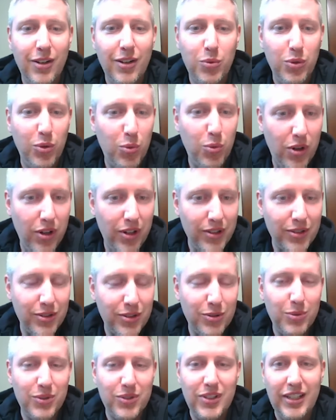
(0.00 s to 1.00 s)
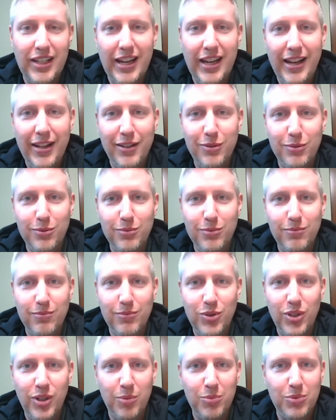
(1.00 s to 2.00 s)
Will Walsh was the guy who
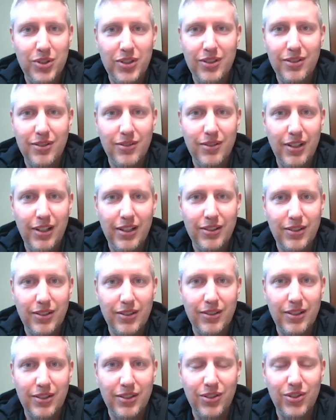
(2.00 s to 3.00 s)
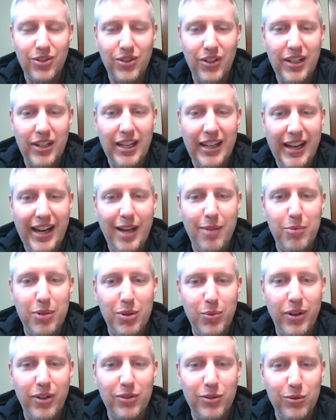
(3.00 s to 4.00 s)
jumped in as a Sunday guy
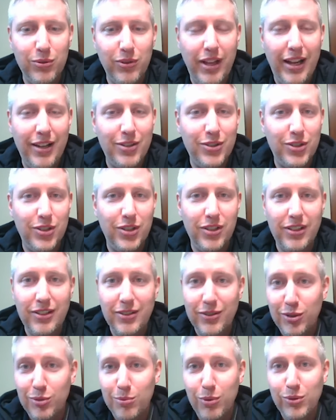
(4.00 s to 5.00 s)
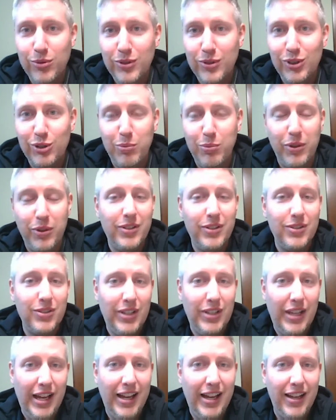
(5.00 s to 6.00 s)
midway through last year. He's their most
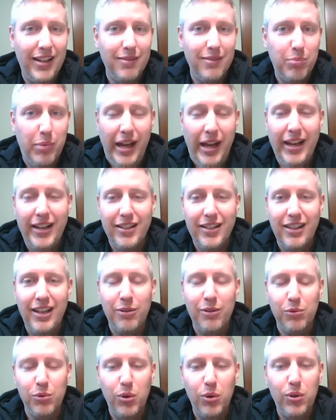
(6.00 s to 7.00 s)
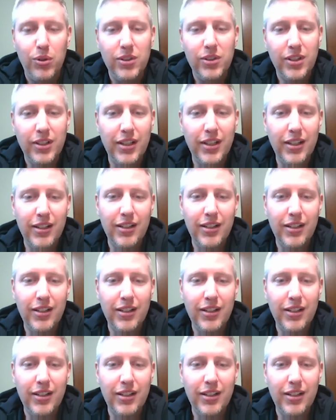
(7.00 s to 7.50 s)
experienced guy back in that role.